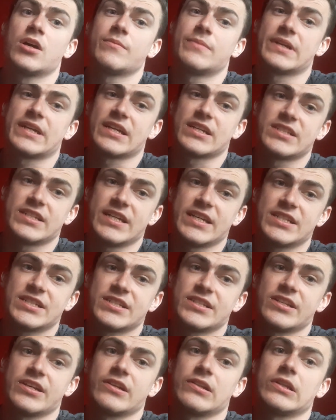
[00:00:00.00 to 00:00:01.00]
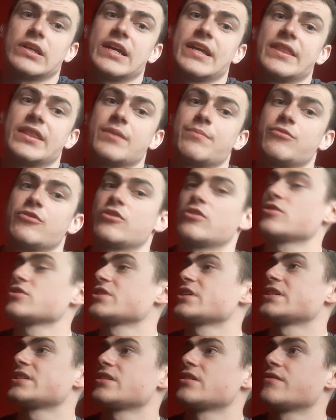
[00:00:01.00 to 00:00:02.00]
because he is still in the
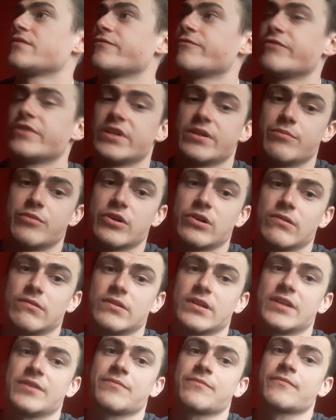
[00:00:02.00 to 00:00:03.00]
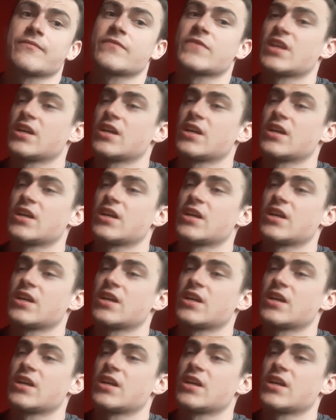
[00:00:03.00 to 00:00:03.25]
process of rebuilding.